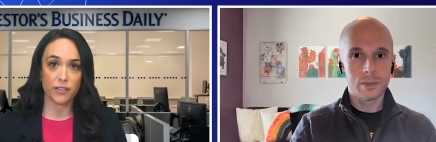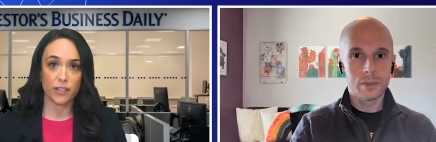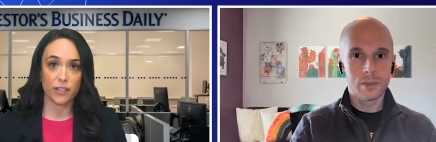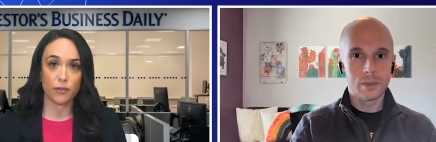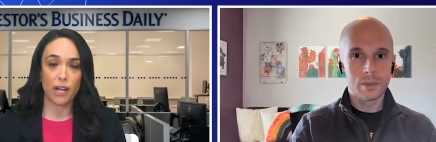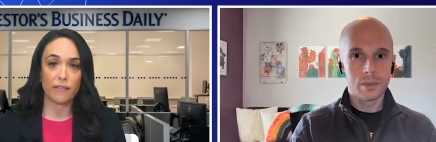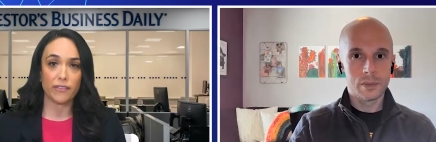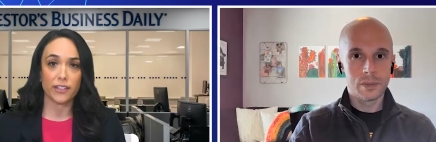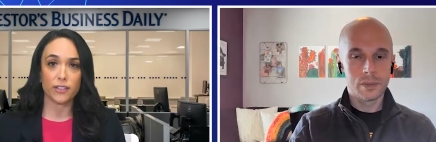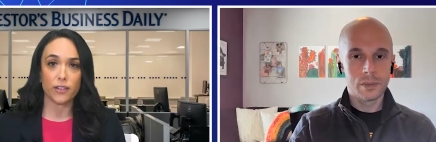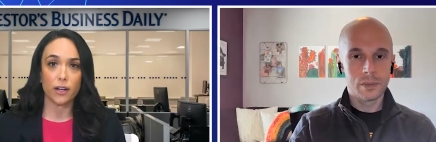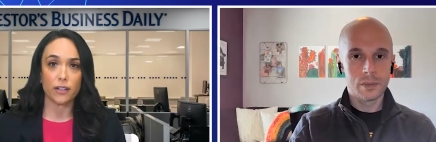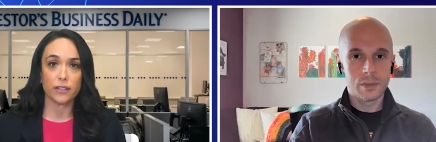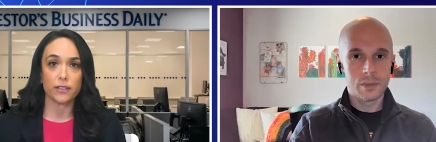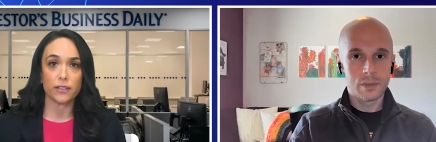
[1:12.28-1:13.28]
Speaker 1: and graphics
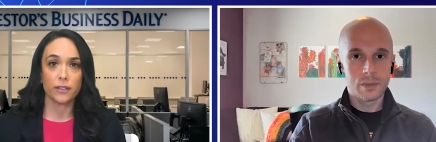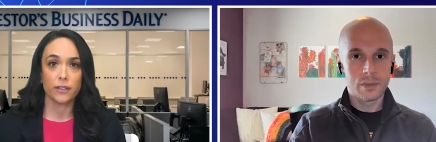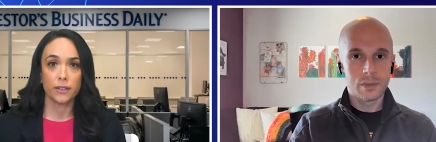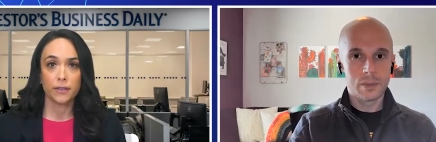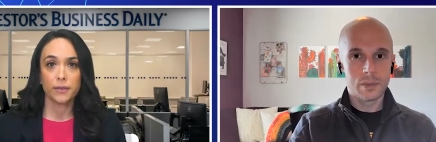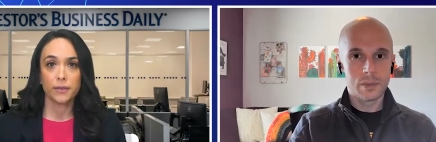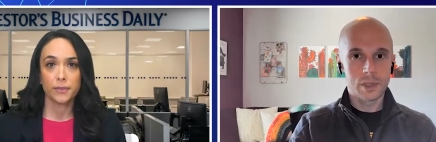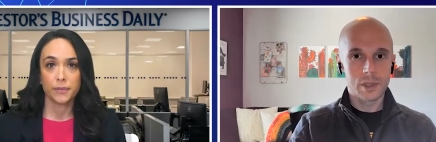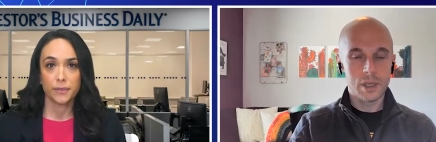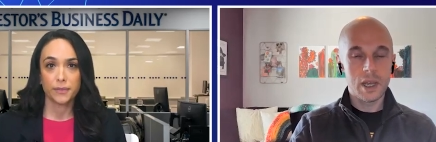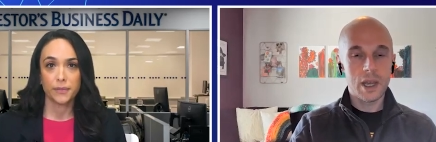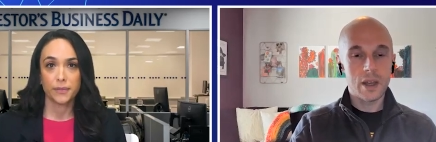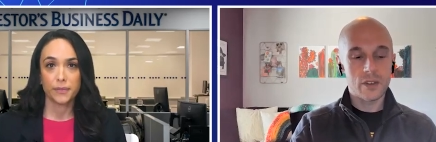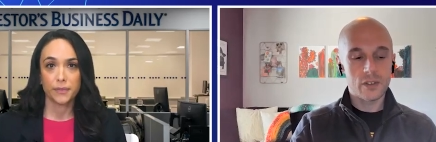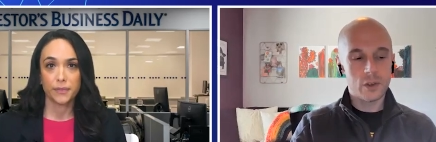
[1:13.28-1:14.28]
cards.
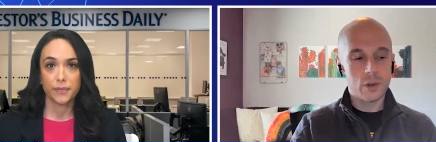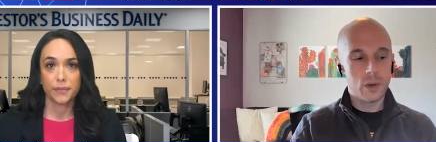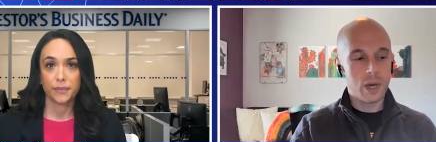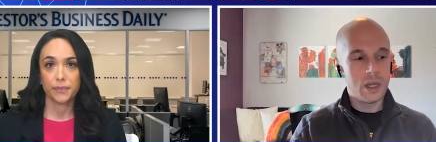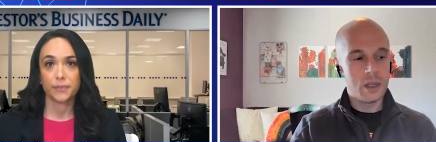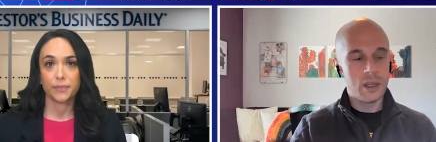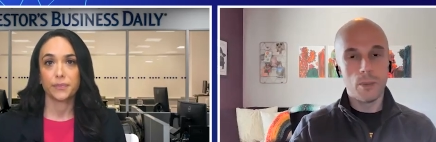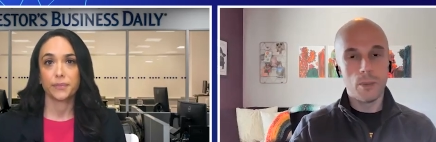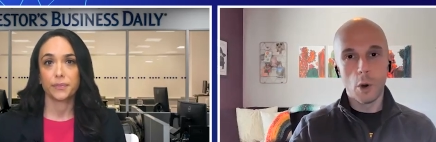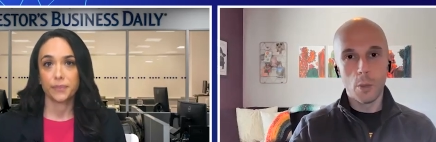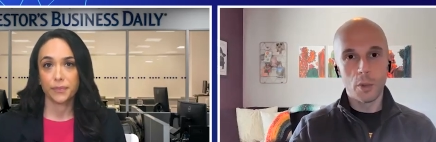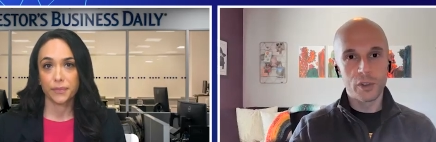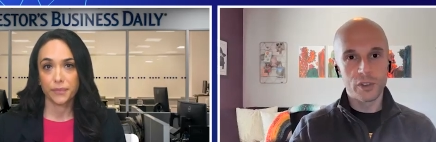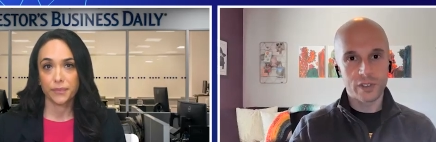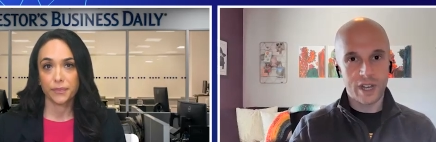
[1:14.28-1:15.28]
Speaker 2: Yeah, so on the
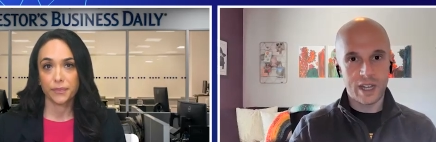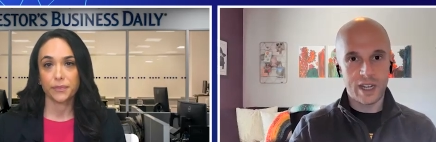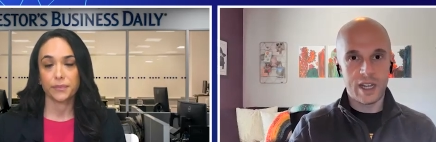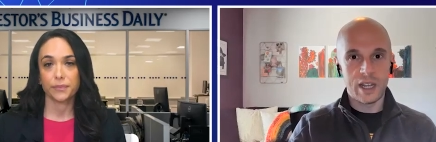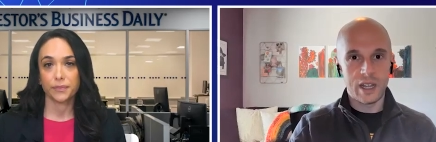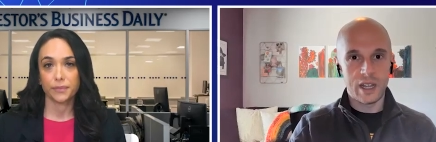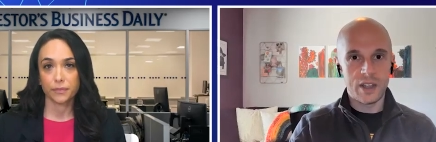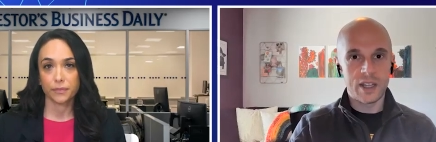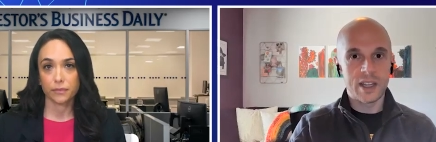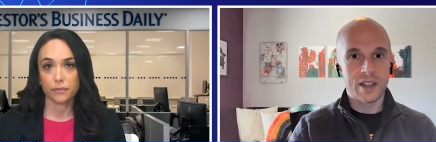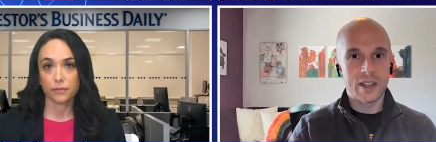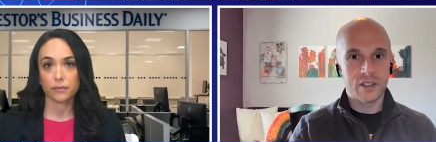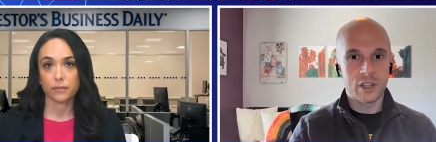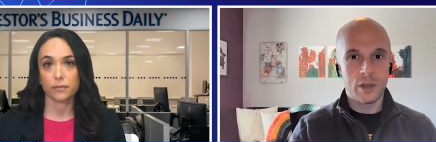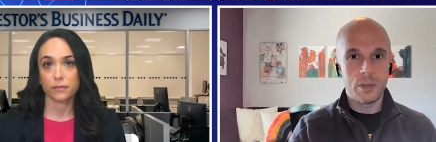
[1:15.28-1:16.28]
mobile side, I, I think
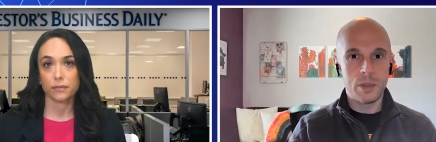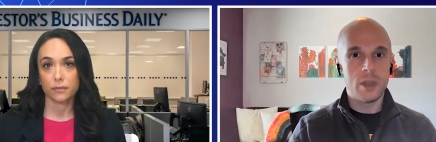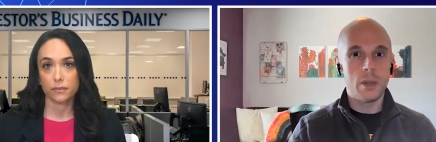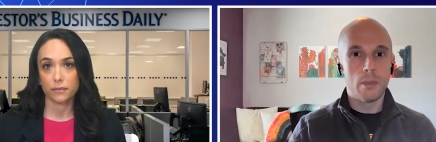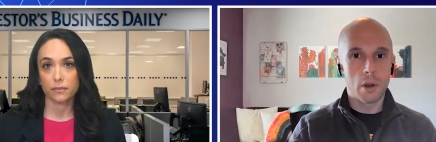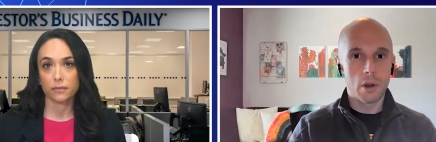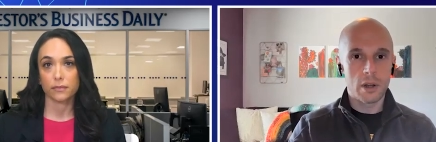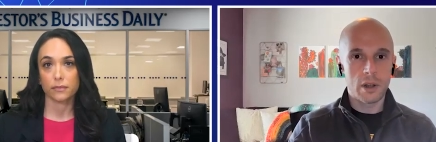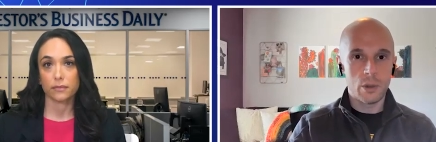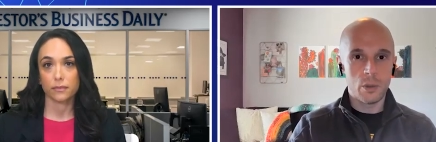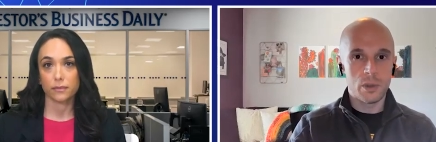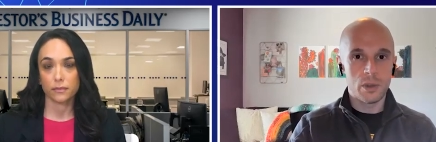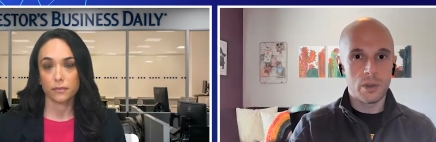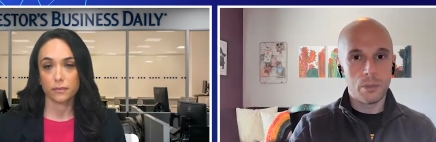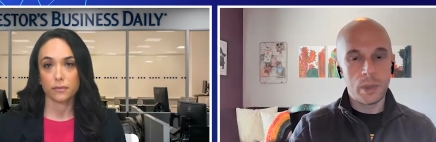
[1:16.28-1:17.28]
that's going to be the market
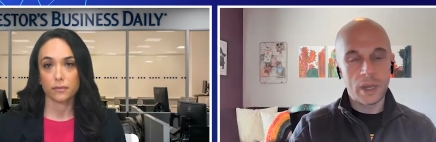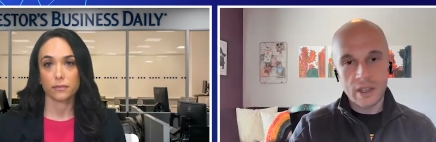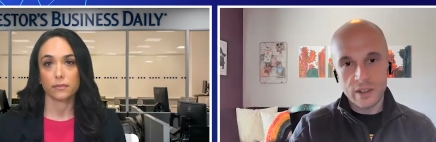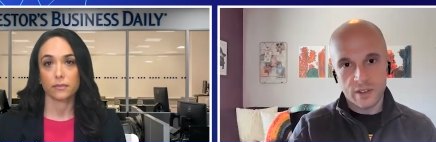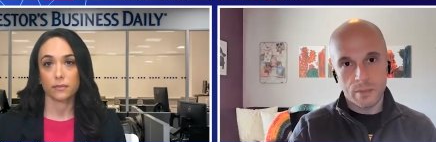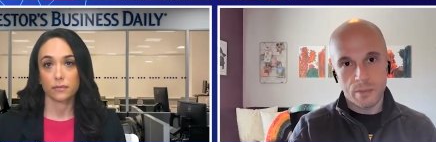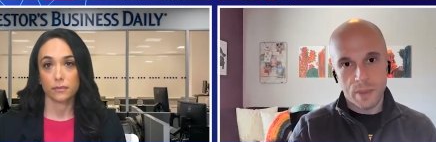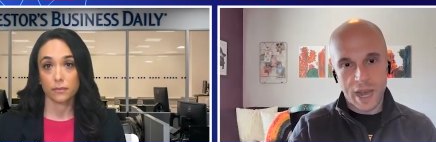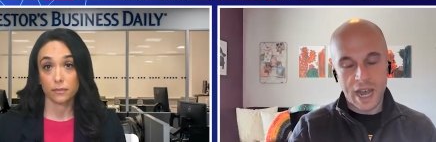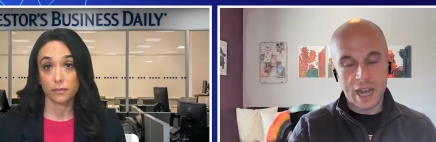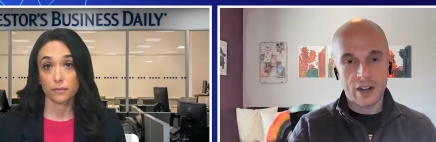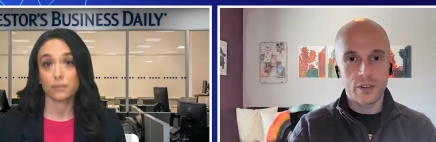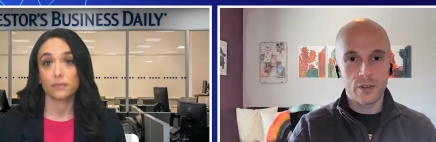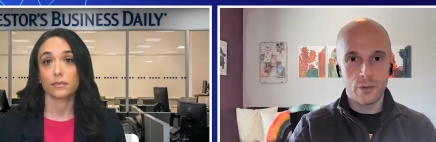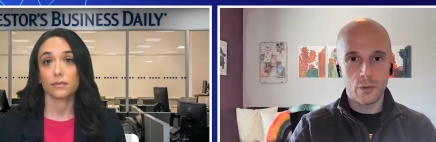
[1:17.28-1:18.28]
with the biggest
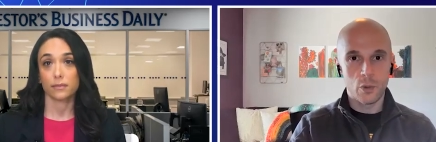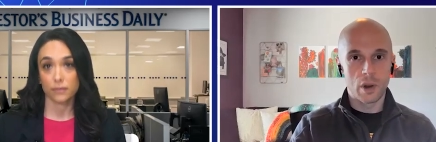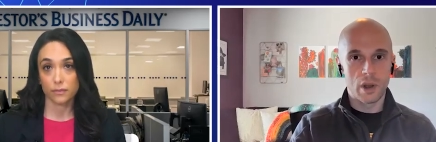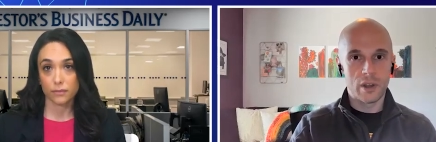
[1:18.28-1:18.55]
impact for